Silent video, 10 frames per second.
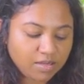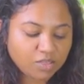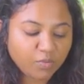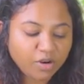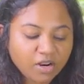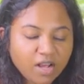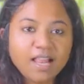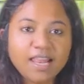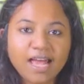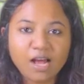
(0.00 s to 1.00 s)
So we're gonna
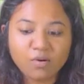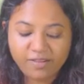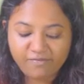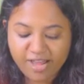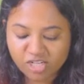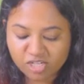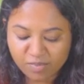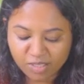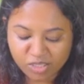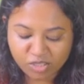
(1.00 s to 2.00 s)
allow the
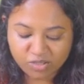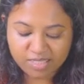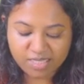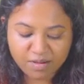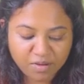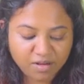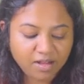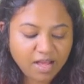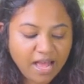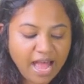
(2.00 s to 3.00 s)
vegetables to simmer
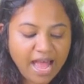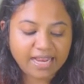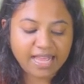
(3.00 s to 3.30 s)
and